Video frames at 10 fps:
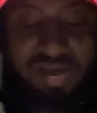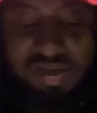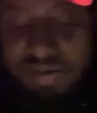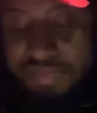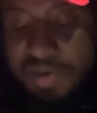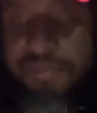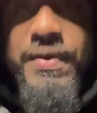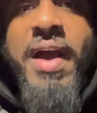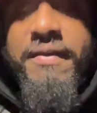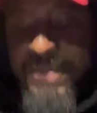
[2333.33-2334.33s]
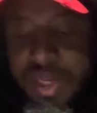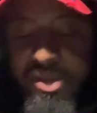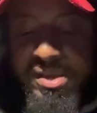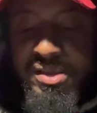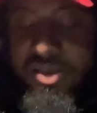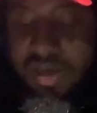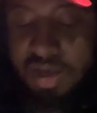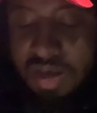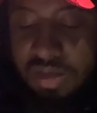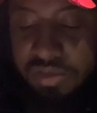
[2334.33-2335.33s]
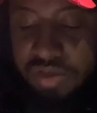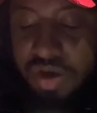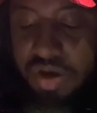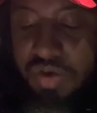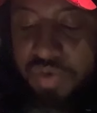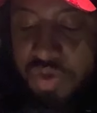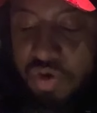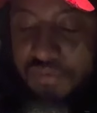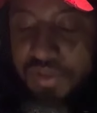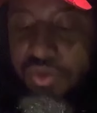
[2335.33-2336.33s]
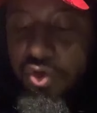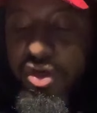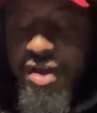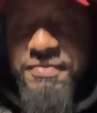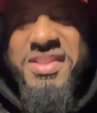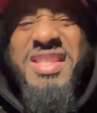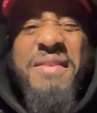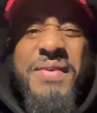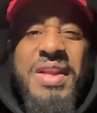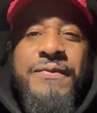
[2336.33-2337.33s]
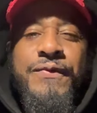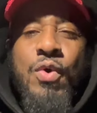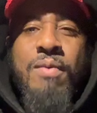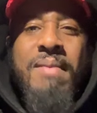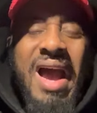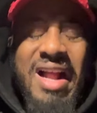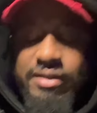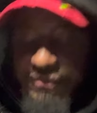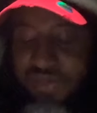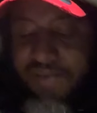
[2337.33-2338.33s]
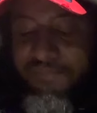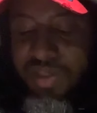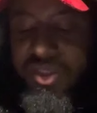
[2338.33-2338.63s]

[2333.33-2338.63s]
in about five minutes. So we drove a total of 74 miles for that money